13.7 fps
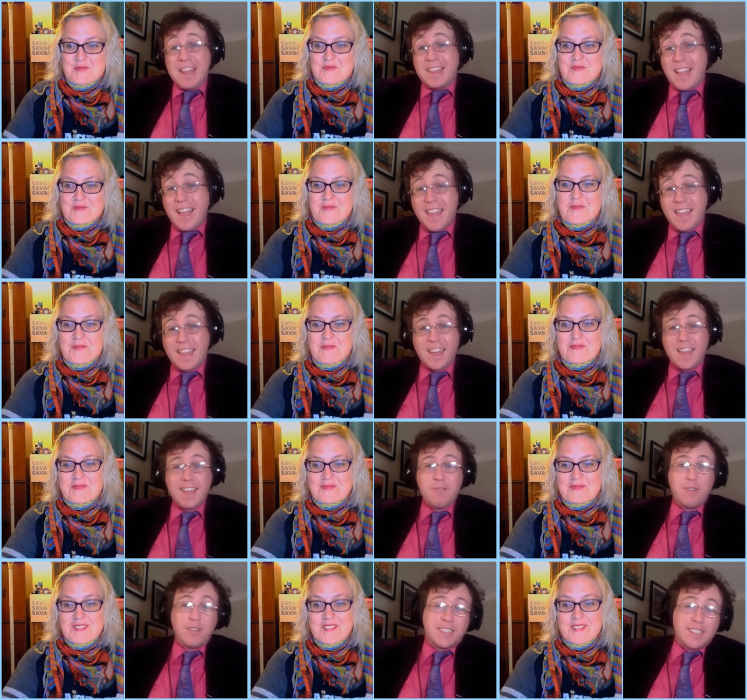Speaker 1: Like it
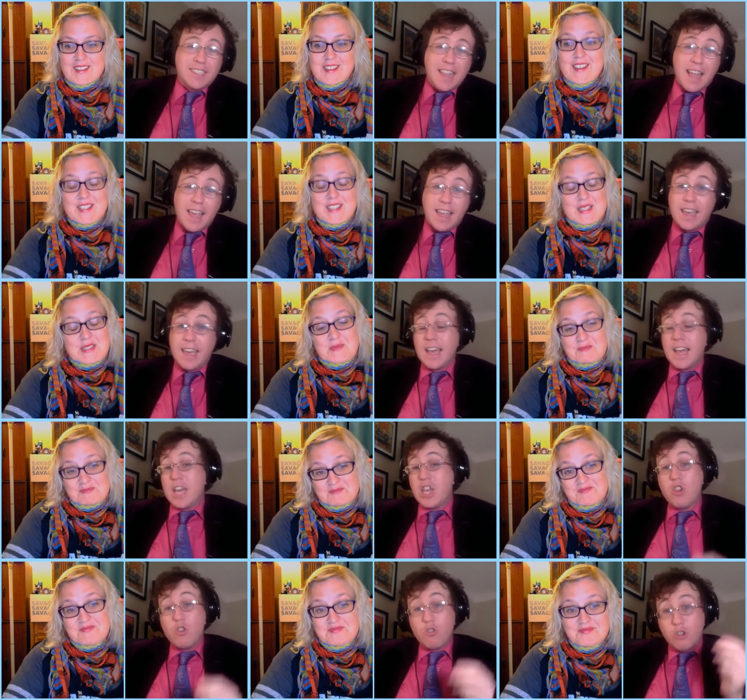was like
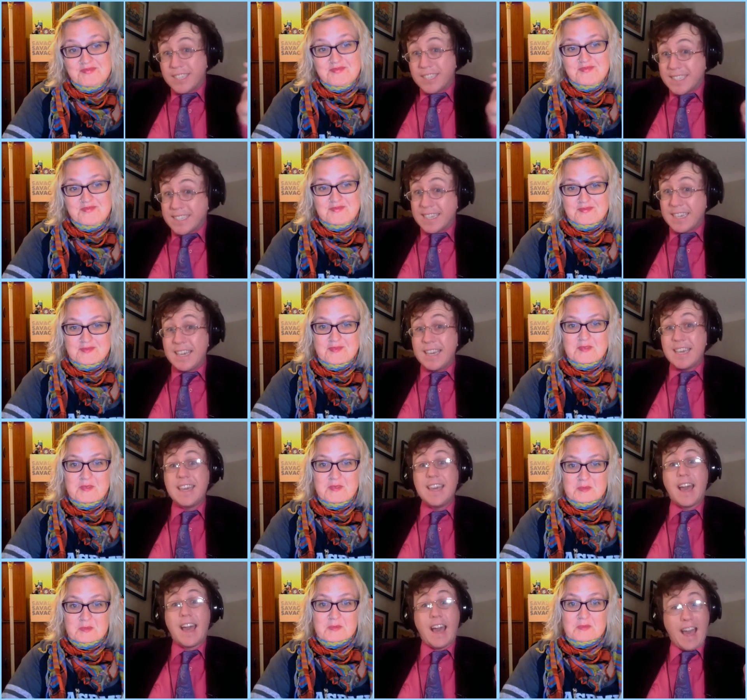you could
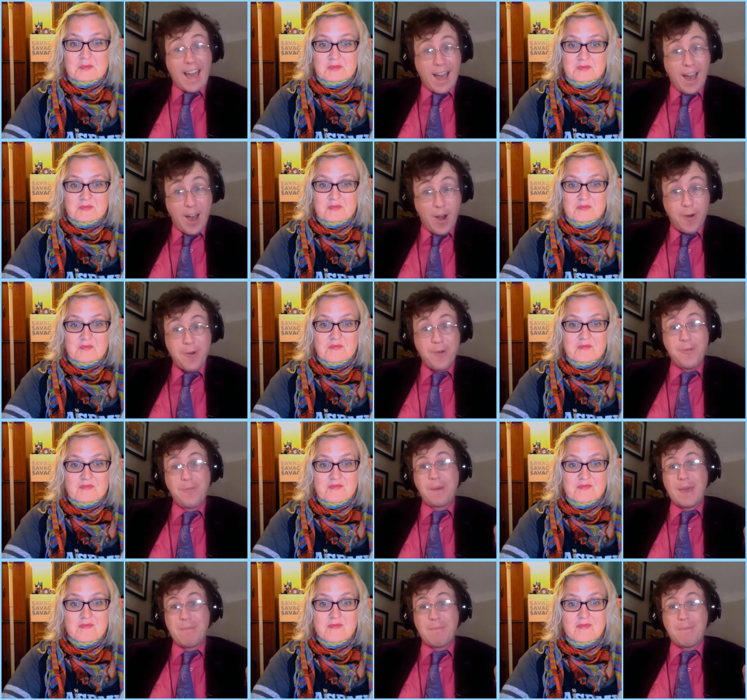see how
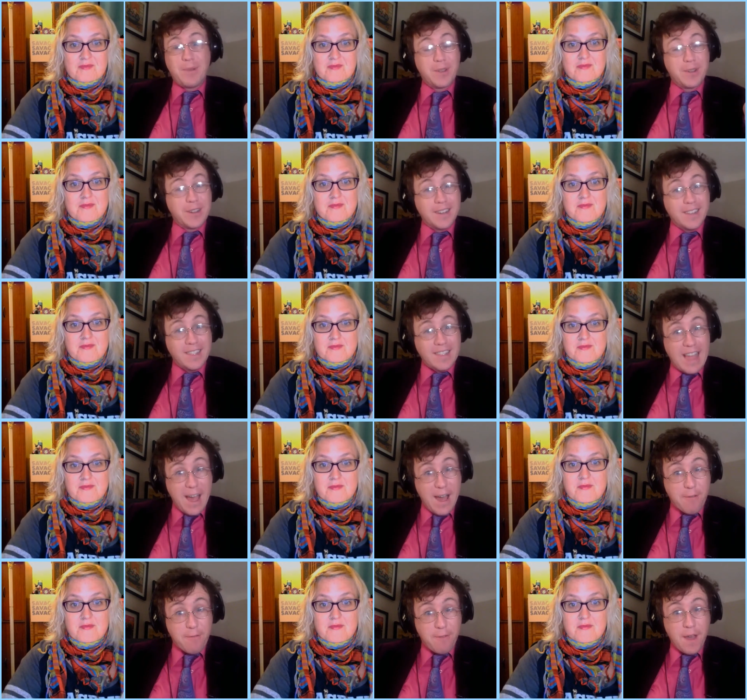people are going to
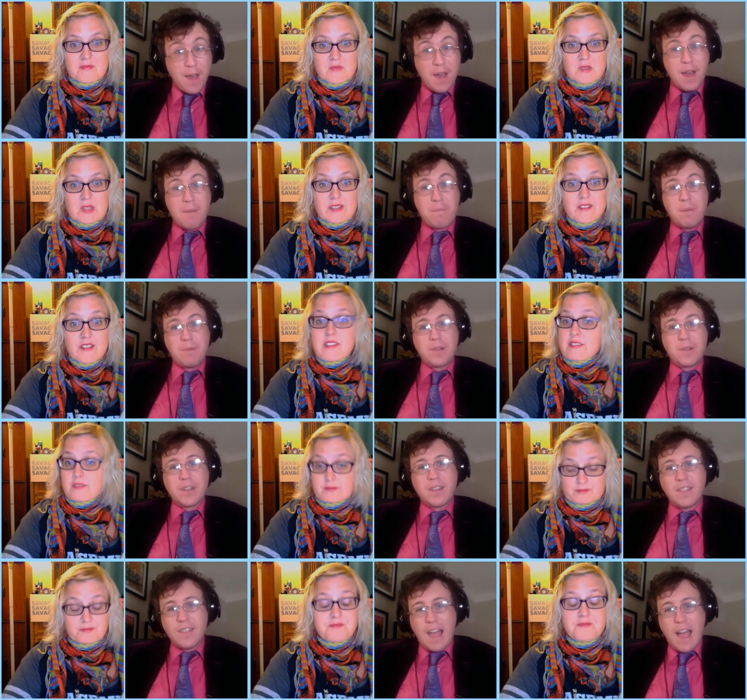laugh and people are going to
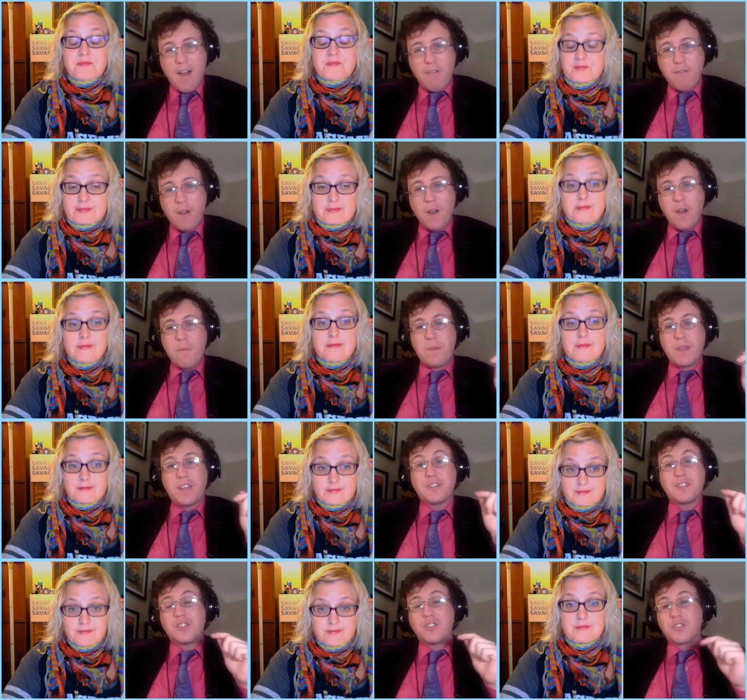laugh mm-hmm.
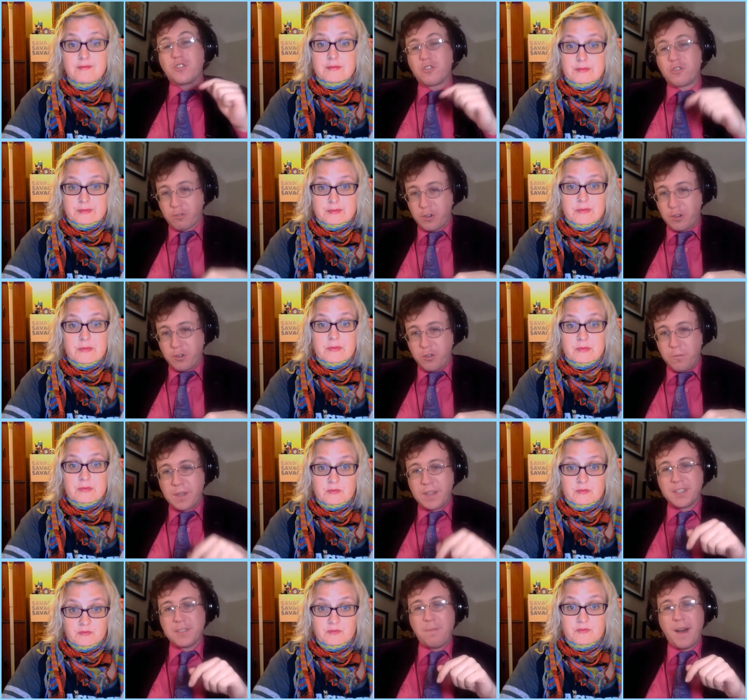because it's true
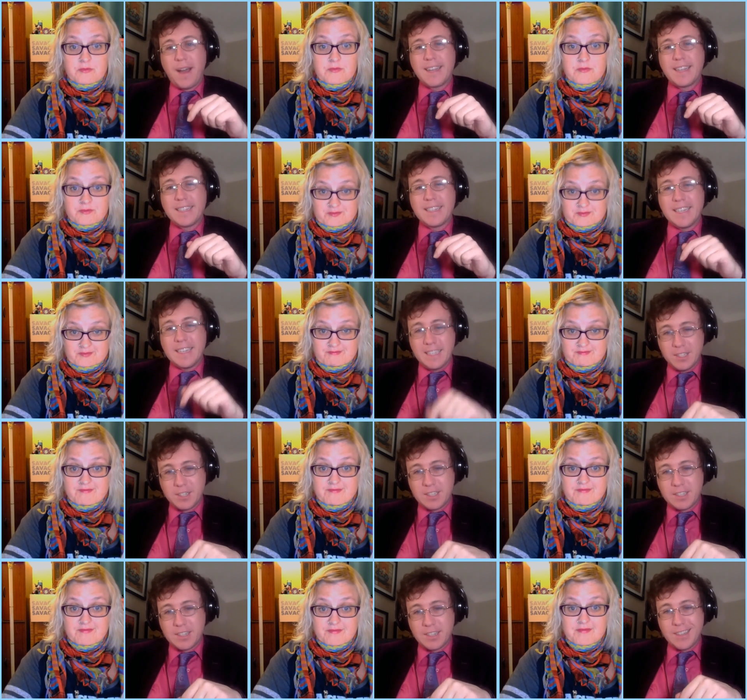because biden
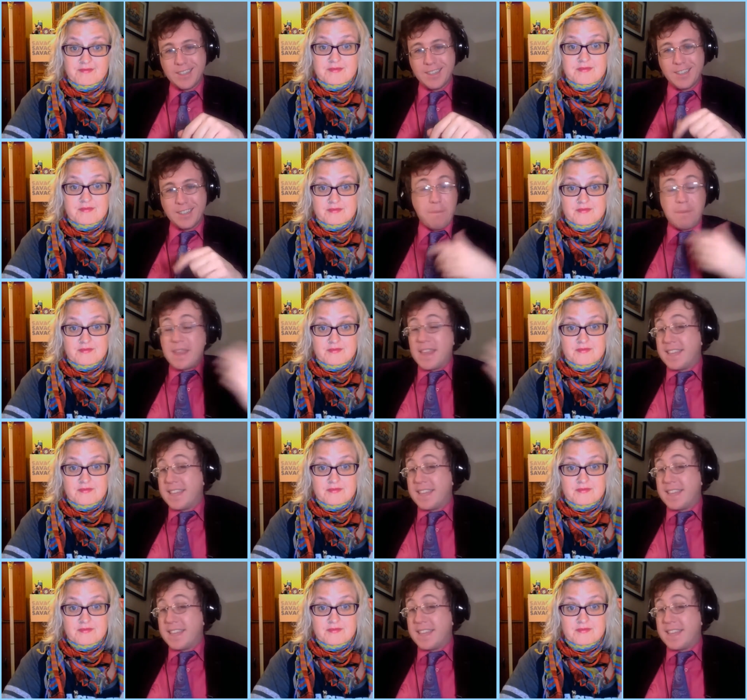is i mean he